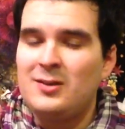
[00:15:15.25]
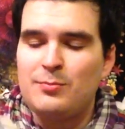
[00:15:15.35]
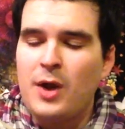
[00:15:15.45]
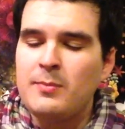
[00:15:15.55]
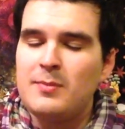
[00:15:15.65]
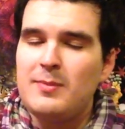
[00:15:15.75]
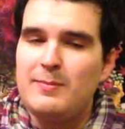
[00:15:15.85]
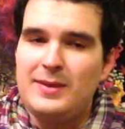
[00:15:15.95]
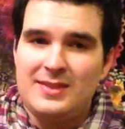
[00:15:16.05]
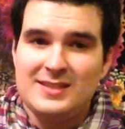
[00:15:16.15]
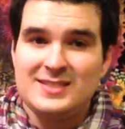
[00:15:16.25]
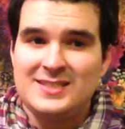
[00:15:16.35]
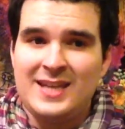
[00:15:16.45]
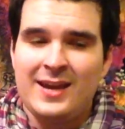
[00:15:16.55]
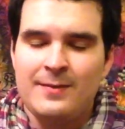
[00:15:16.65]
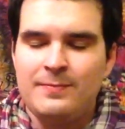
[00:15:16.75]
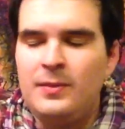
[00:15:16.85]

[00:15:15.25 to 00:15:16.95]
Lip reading: it would probably be this deck.